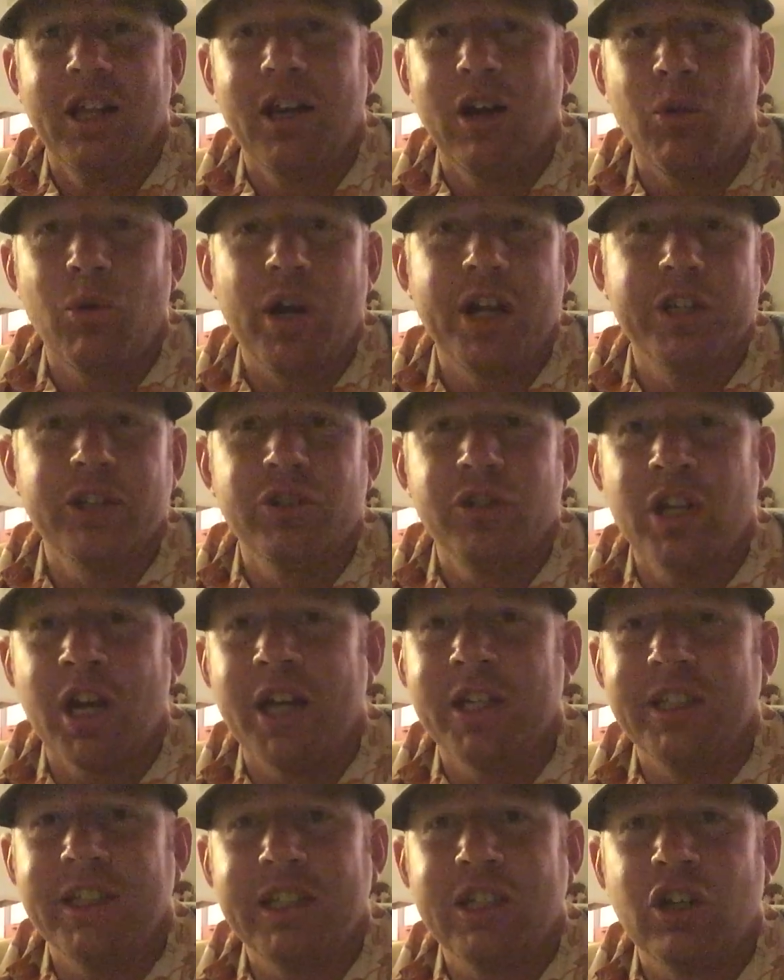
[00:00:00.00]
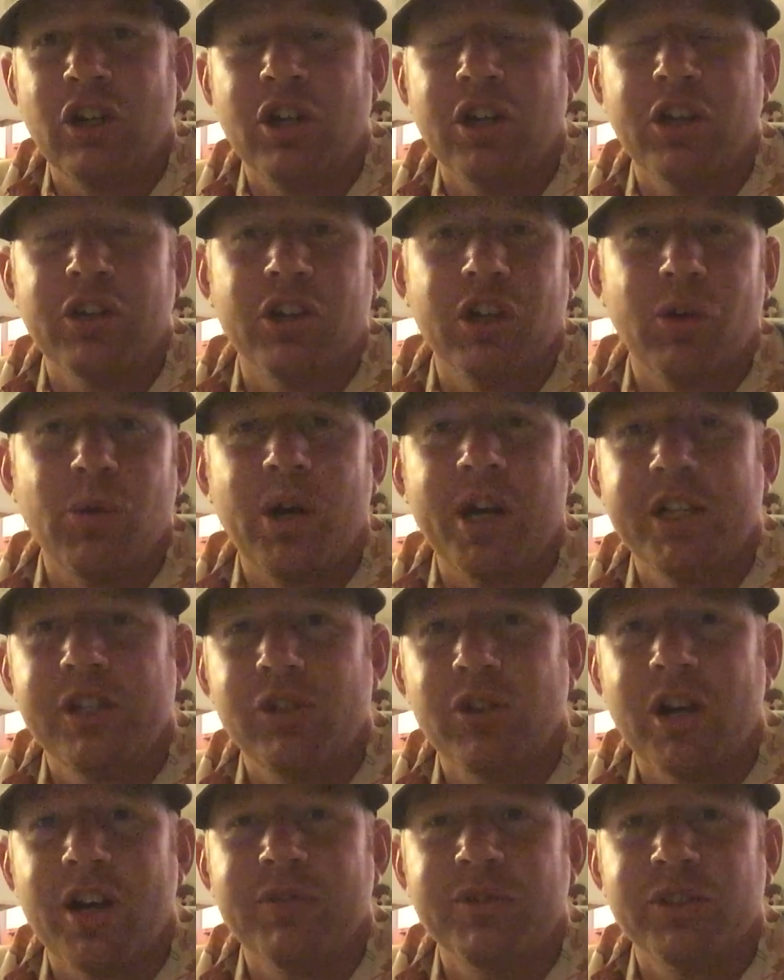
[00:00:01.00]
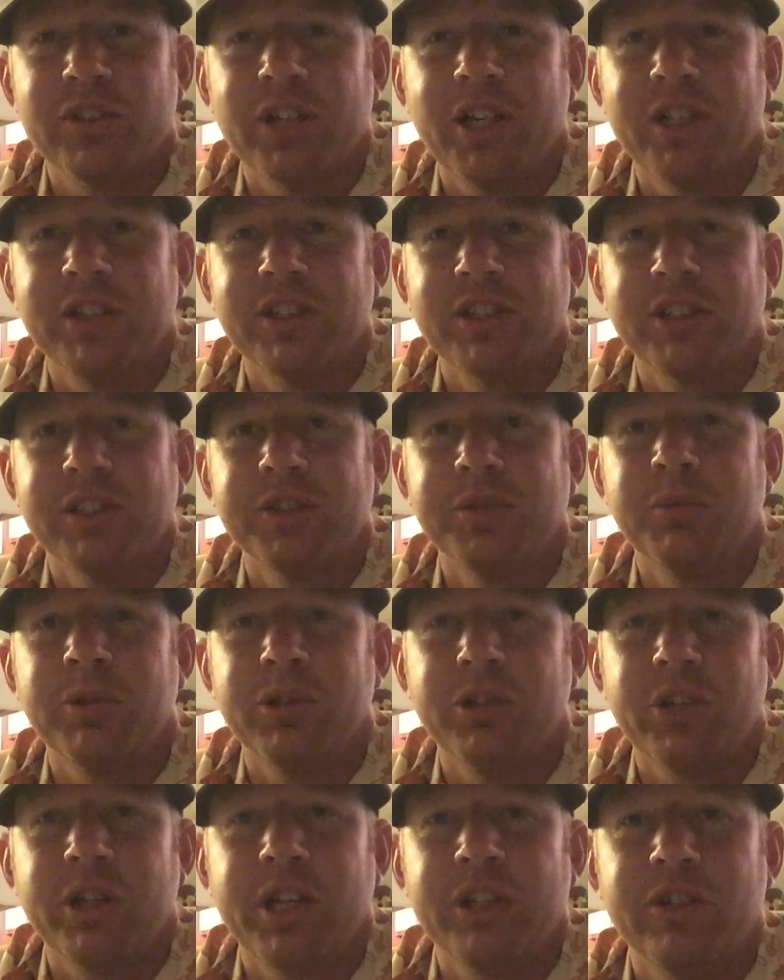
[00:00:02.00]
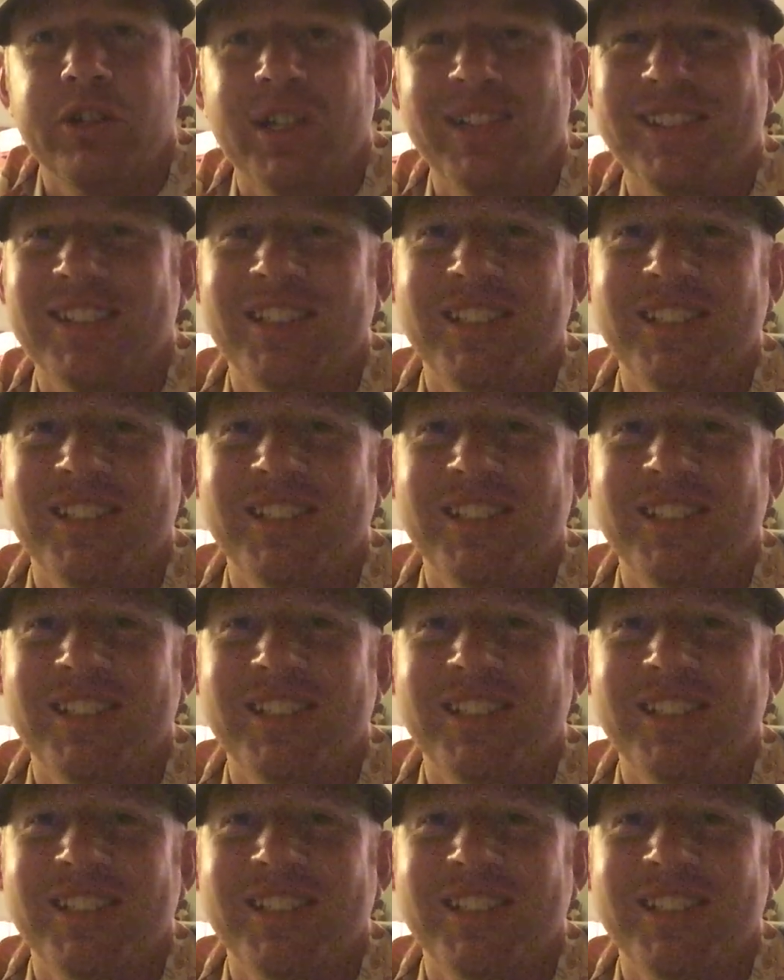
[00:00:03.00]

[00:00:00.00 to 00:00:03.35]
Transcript: Hawaii ID card or Hawaii driver's license with your address.